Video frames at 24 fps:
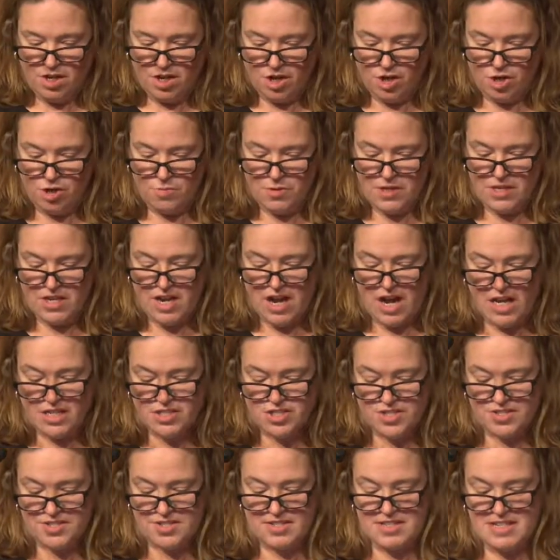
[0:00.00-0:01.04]
Erdman
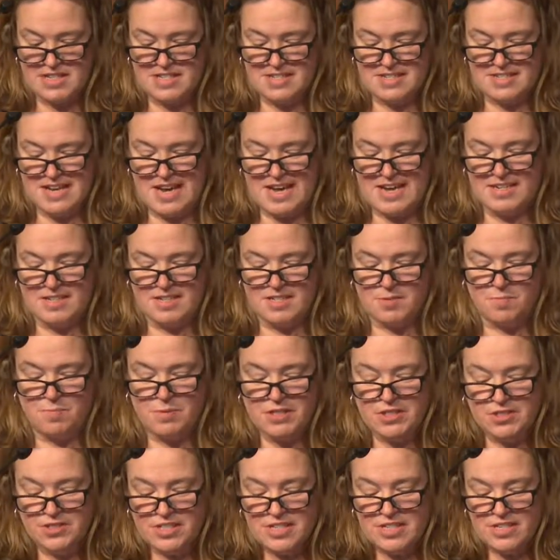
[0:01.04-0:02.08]
consciously designed his
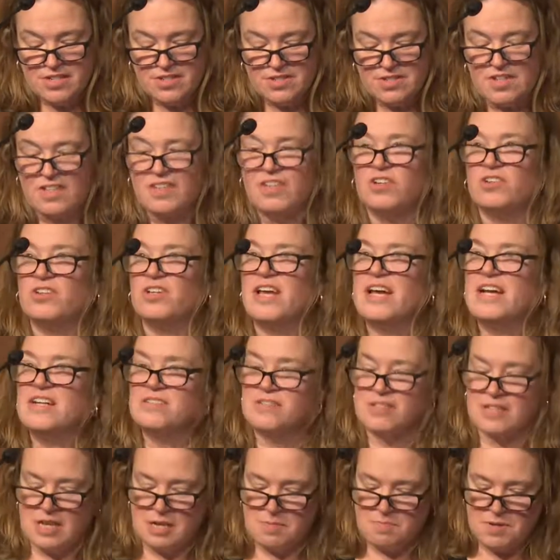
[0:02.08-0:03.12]
buildings and their
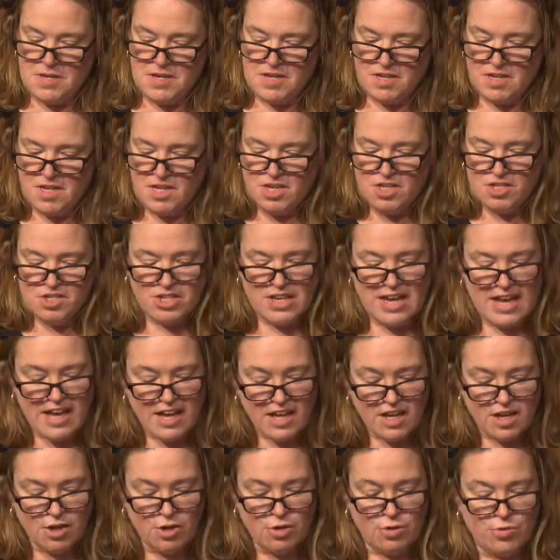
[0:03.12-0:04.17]
landscaping to
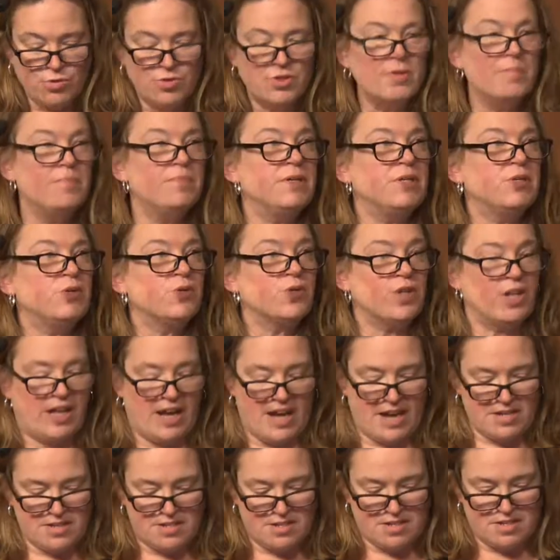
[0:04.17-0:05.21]
echo the middle
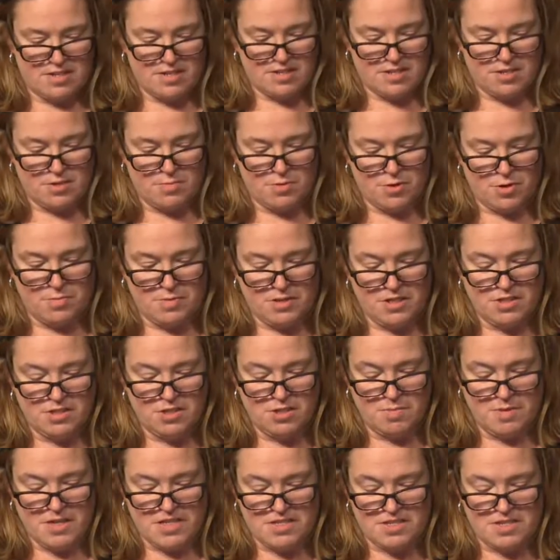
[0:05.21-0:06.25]
class suburban
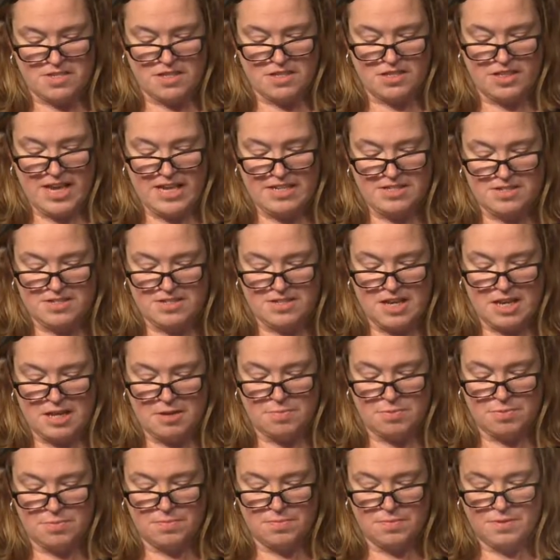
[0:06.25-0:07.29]
domestic landscape.